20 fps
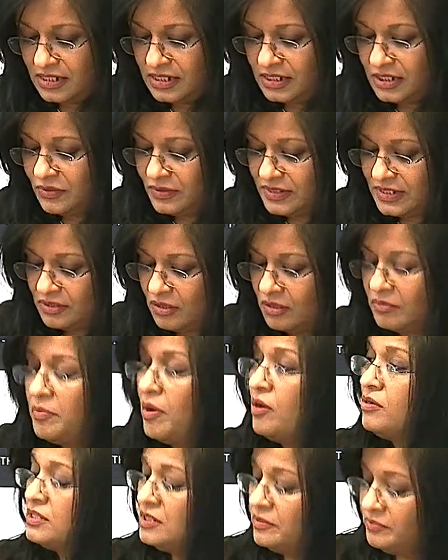so it's not
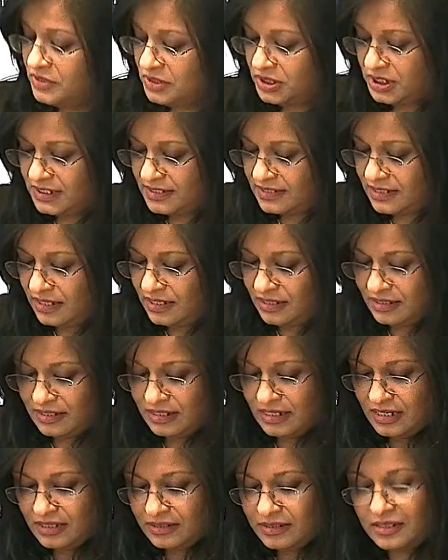possible to say
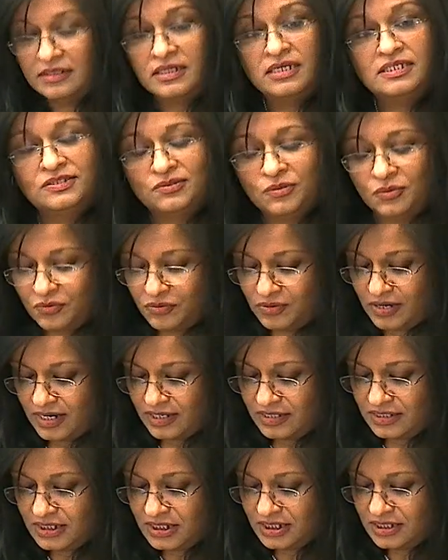that they saw
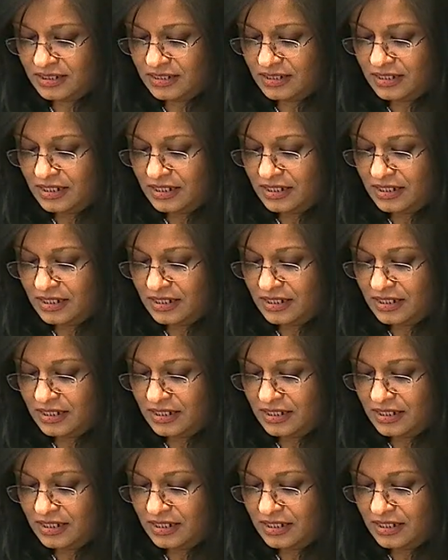Christ.